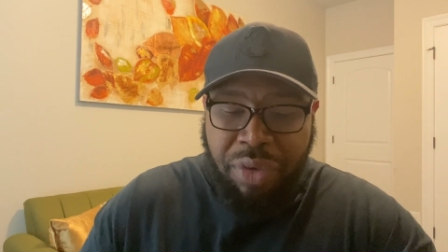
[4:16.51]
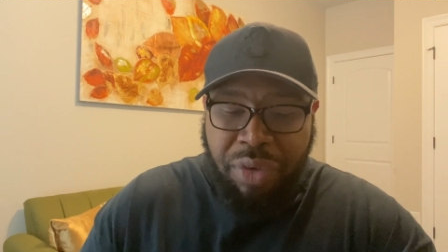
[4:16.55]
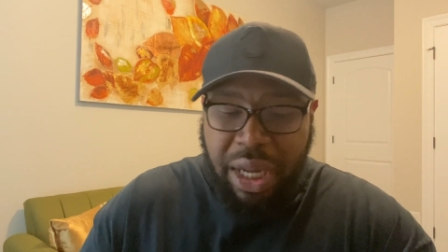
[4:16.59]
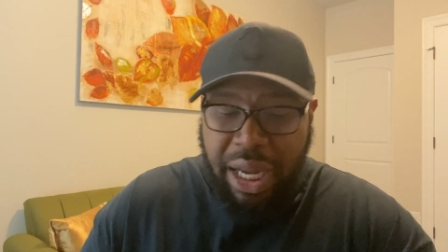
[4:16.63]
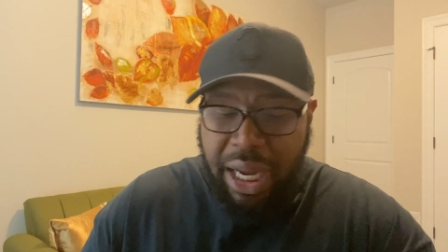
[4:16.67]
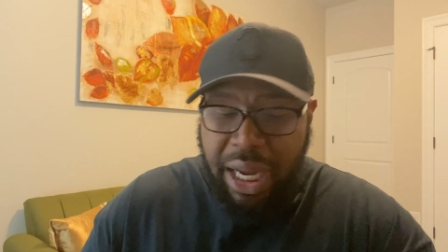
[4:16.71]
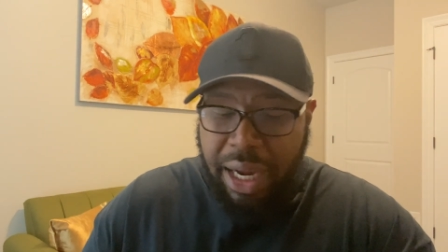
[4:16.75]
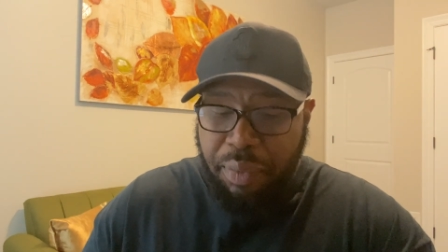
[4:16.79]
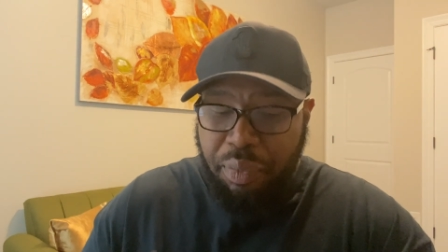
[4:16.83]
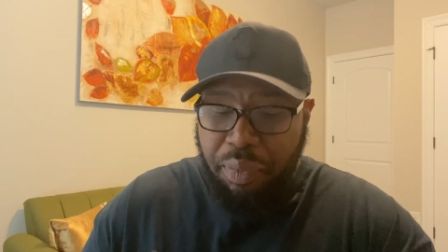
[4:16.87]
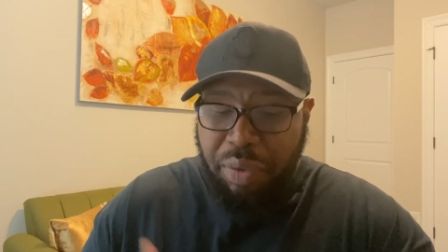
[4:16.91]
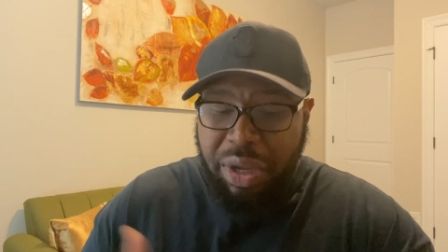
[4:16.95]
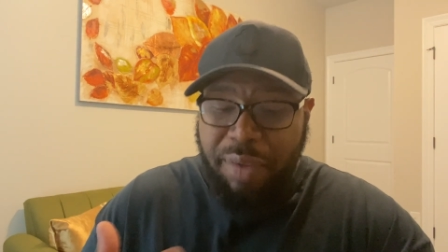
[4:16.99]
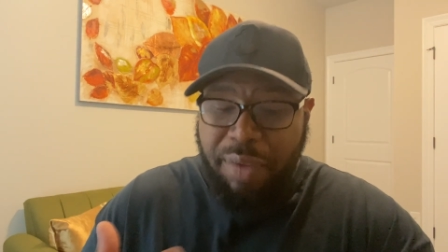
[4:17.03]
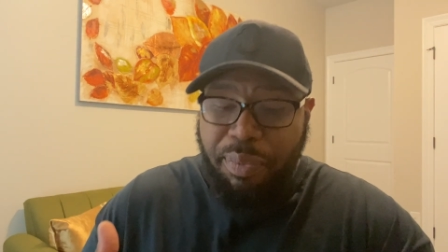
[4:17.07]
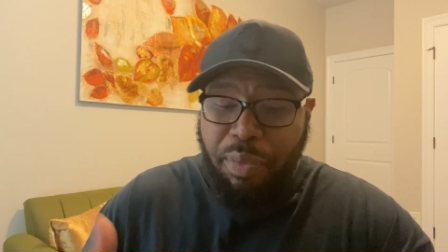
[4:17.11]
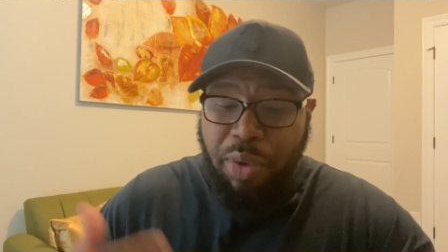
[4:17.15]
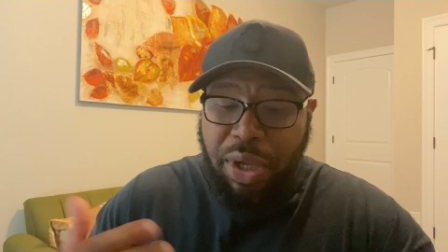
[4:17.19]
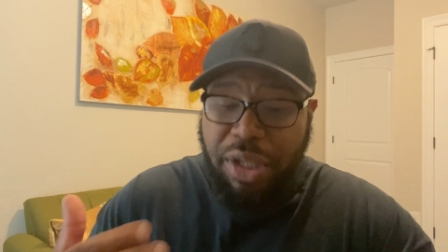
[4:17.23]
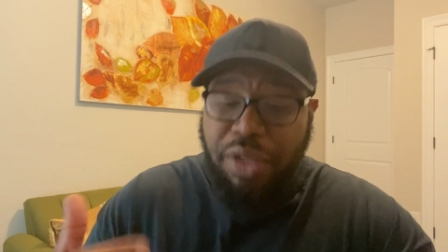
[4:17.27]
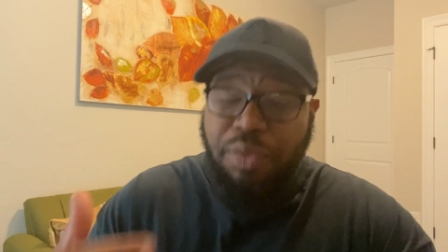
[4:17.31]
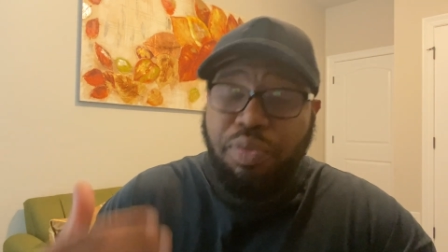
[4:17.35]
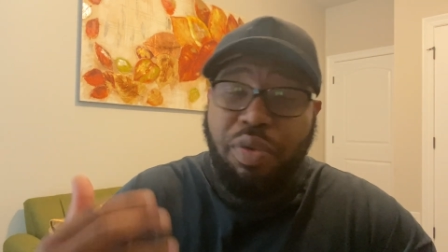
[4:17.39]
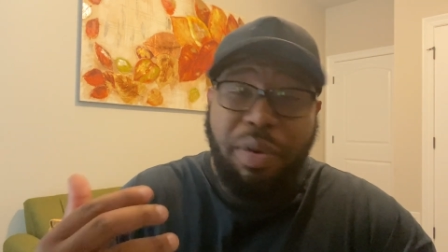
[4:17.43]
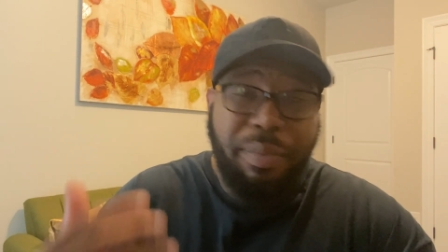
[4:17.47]
And we
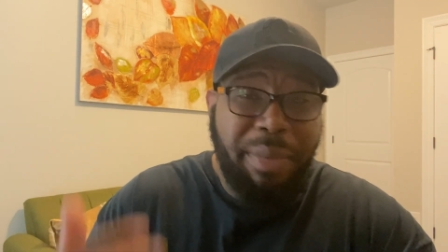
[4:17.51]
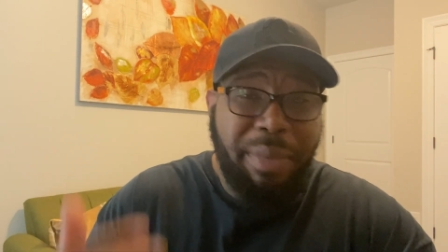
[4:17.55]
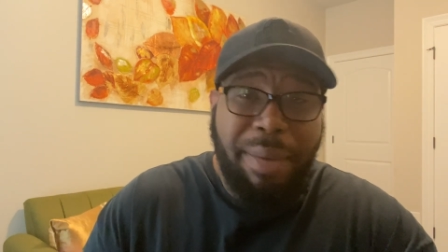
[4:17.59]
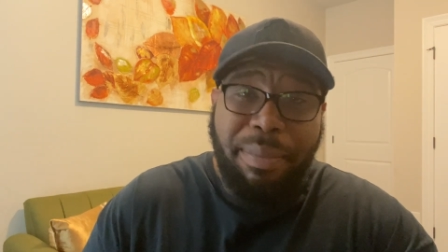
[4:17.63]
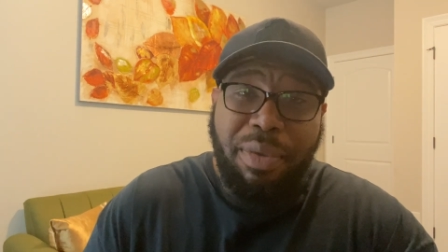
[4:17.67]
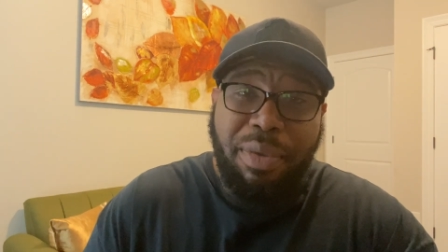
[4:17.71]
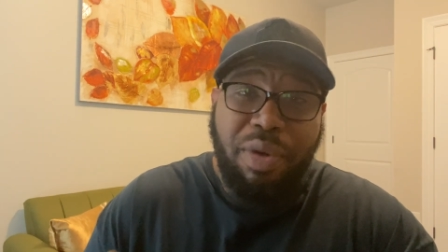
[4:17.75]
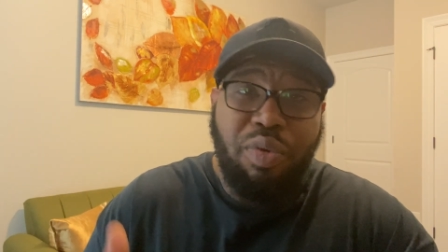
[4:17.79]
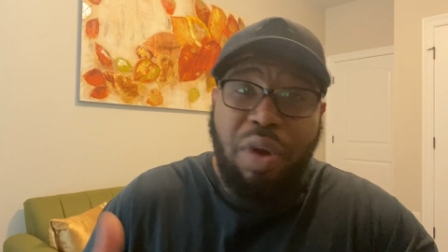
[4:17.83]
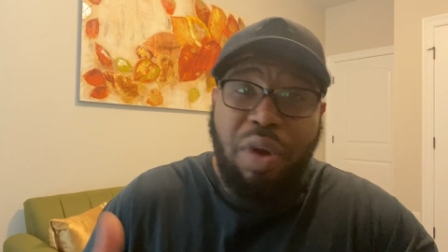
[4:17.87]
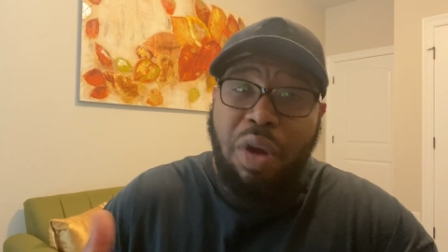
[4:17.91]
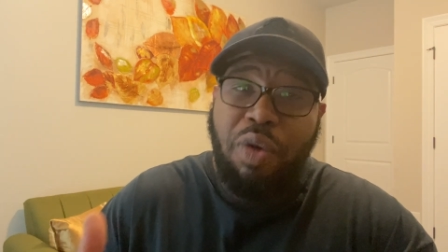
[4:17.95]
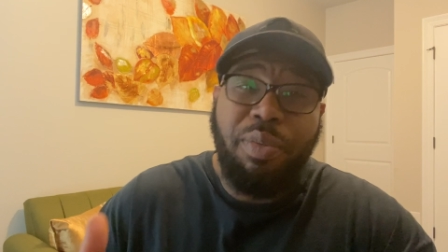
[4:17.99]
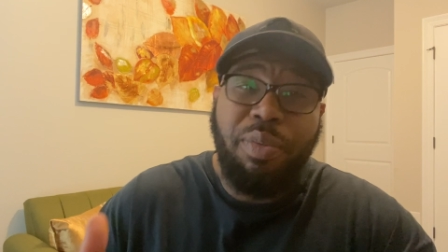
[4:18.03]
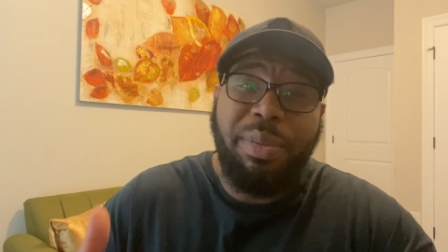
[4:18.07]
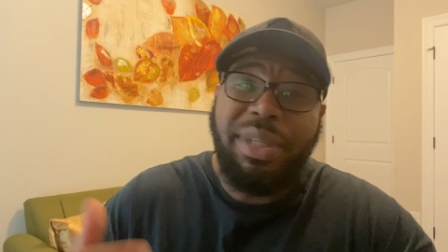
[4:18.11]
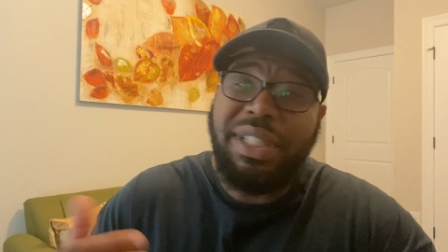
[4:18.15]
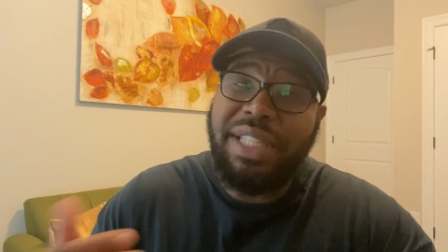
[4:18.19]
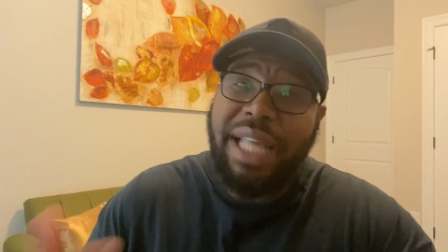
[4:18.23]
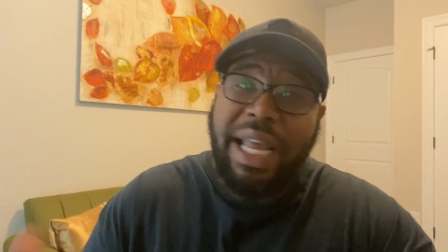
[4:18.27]
must remember Romans